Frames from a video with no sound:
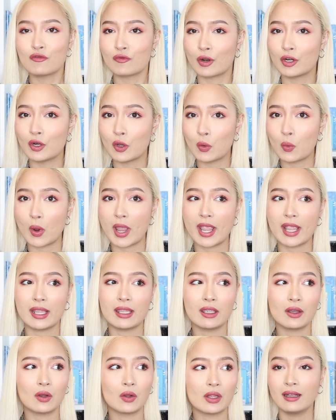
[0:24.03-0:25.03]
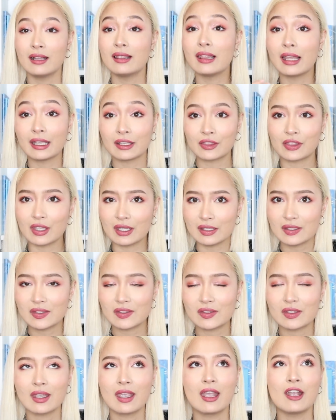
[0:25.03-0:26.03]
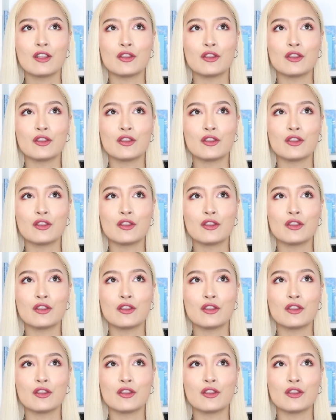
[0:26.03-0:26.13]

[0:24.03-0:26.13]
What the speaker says: Runaway or like this,